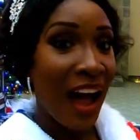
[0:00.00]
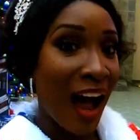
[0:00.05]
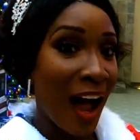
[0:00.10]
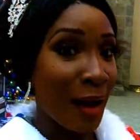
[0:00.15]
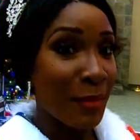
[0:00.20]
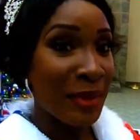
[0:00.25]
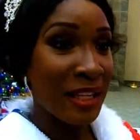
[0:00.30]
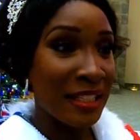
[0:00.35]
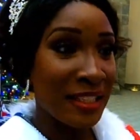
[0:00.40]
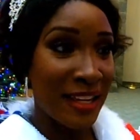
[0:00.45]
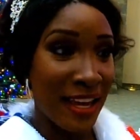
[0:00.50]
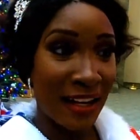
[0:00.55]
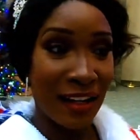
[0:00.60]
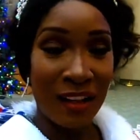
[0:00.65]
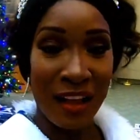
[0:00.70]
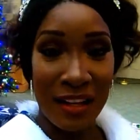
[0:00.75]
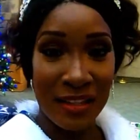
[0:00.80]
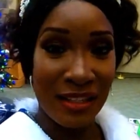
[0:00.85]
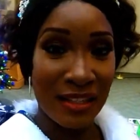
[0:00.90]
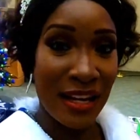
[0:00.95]
I'm in
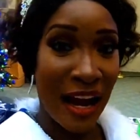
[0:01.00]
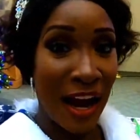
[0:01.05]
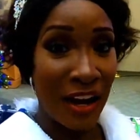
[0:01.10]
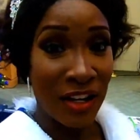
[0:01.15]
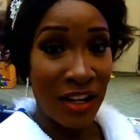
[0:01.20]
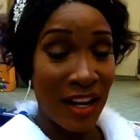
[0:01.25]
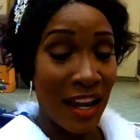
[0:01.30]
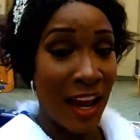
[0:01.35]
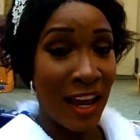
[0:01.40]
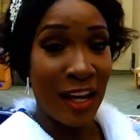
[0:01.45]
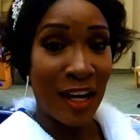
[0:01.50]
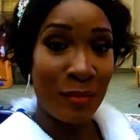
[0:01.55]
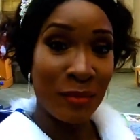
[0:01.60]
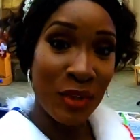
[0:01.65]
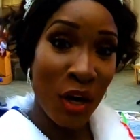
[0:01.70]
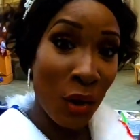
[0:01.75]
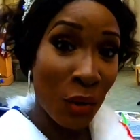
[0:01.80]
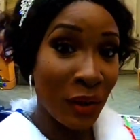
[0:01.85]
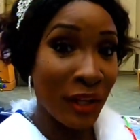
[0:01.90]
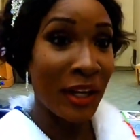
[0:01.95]
Santa Claus attire today, and
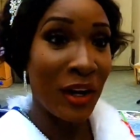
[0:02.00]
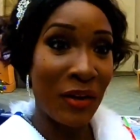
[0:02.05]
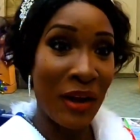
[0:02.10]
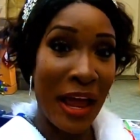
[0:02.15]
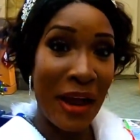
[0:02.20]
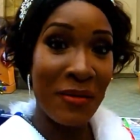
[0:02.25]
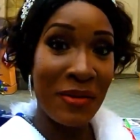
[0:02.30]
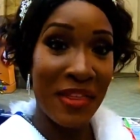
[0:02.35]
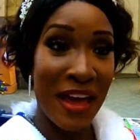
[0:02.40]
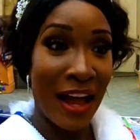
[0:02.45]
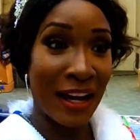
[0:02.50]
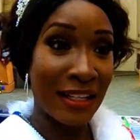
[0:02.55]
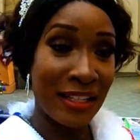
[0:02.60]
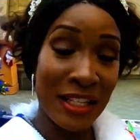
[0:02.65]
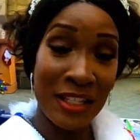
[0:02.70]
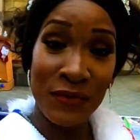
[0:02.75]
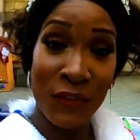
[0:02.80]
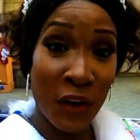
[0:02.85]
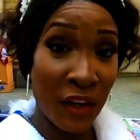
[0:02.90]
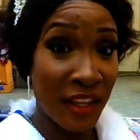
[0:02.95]
I'm totally okay with that
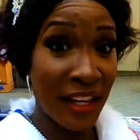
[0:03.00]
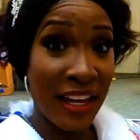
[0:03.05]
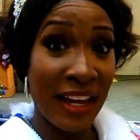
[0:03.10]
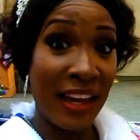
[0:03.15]
because it's for the